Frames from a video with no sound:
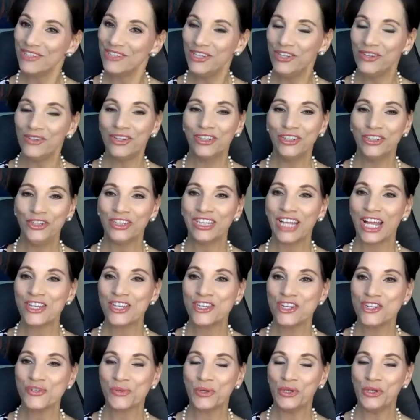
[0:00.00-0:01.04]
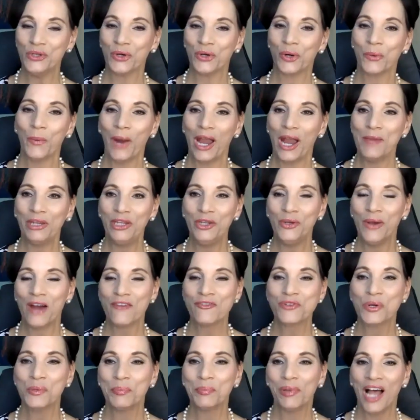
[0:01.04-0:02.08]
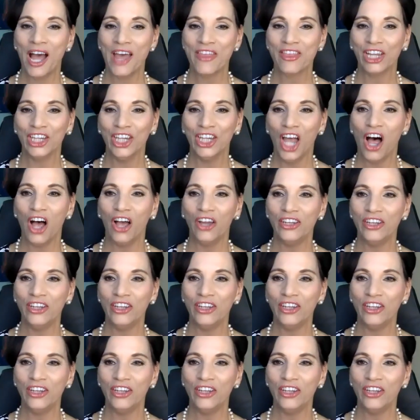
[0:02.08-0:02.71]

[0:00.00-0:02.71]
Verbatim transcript: you, you'd like to do it your way, but you have to apply the law.